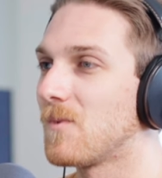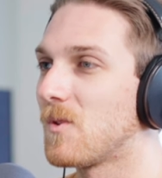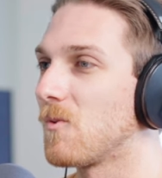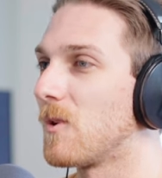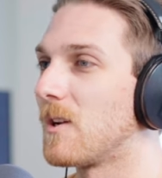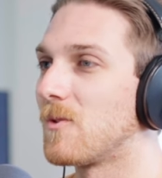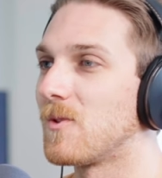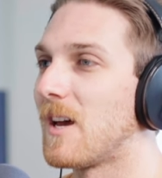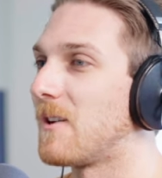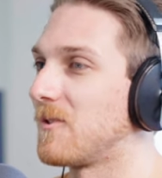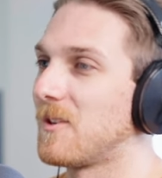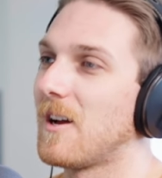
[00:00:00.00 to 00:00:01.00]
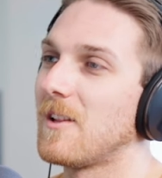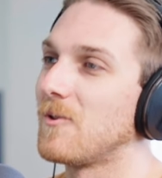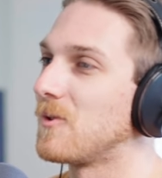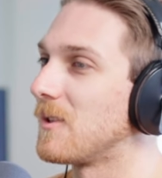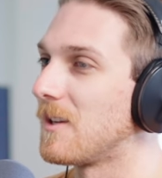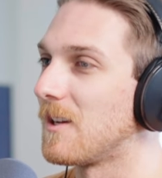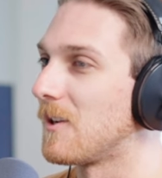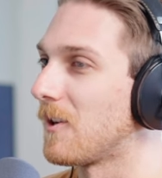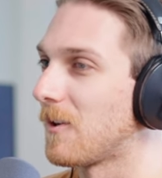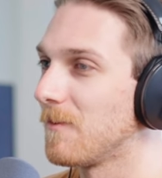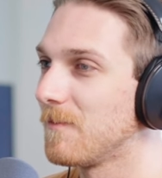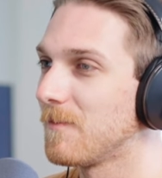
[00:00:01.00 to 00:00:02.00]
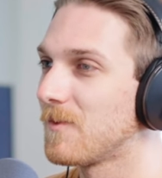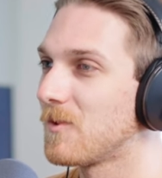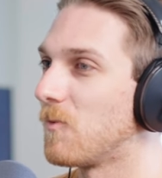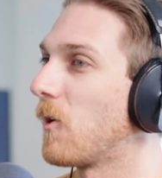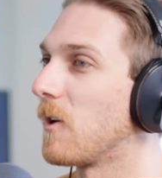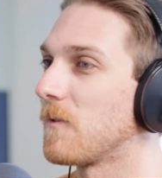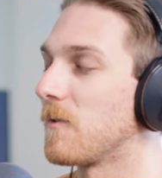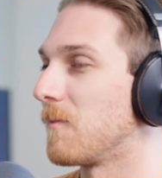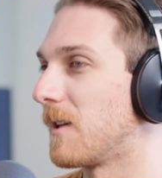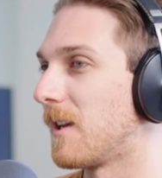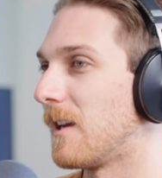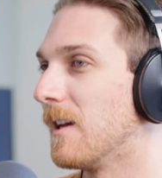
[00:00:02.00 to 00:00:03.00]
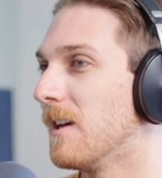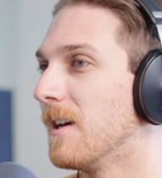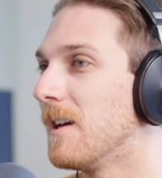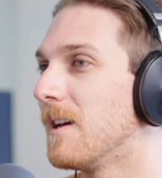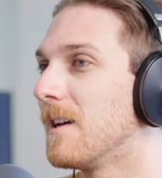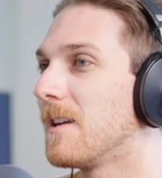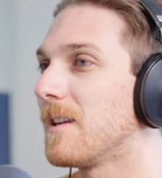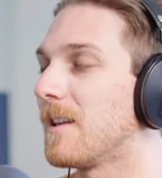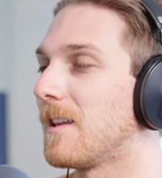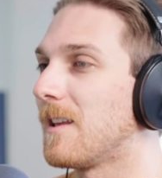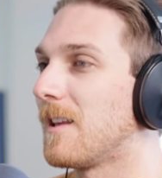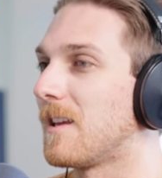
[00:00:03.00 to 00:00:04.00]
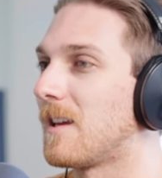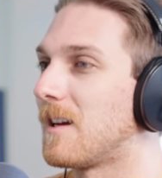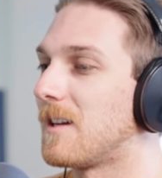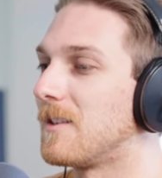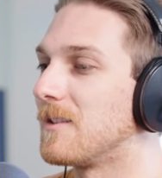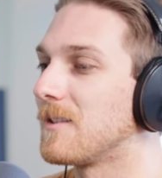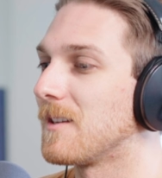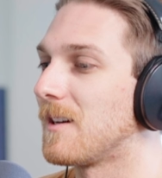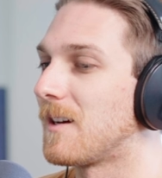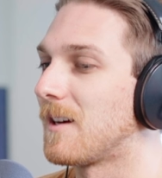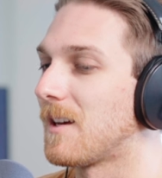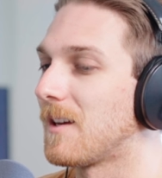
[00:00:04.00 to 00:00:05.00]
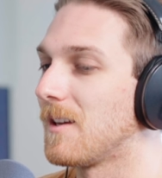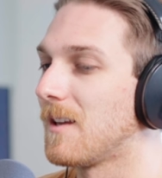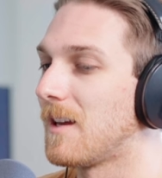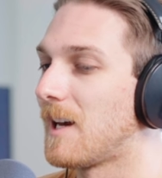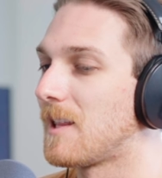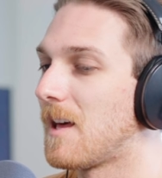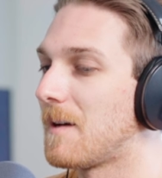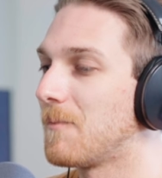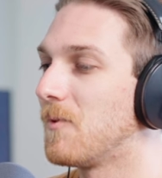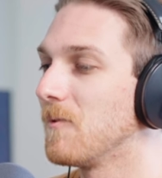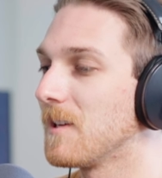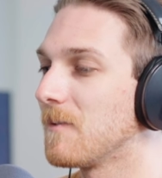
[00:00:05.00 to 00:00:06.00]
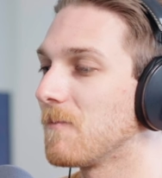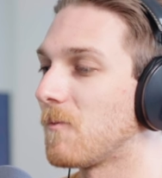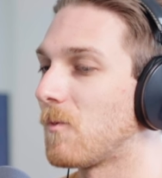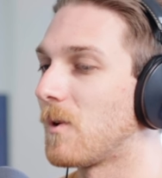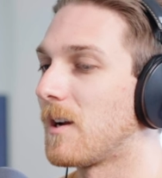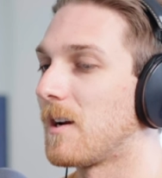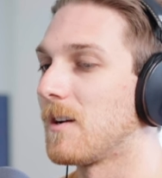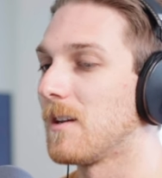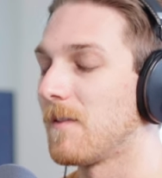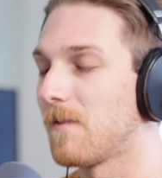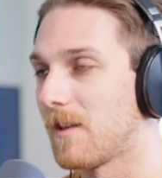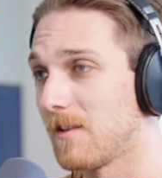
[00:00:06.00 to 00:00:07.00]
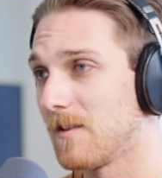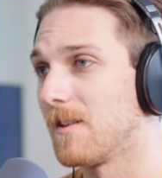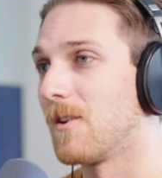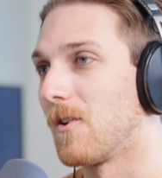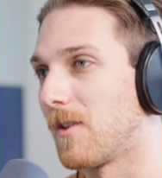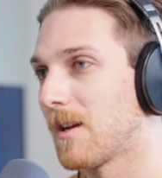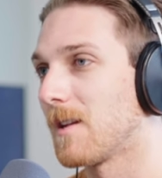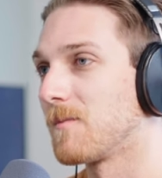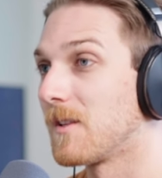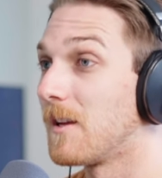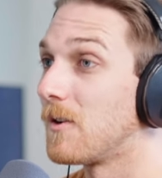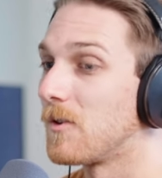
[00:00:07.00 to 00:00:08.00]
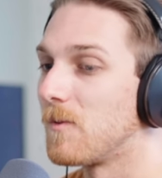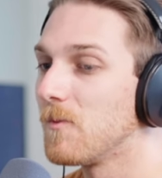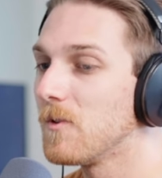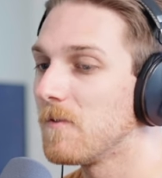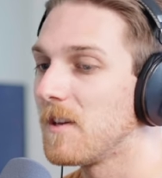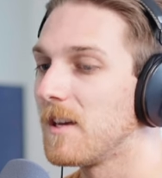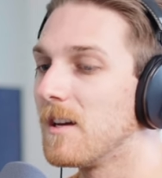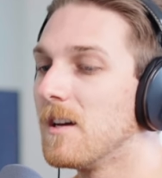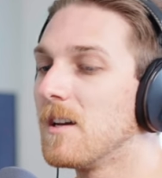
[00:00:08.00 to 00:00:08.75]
$300,000 a year to work for me. And uh, at that point, where if that, you know, that comes later in the movie,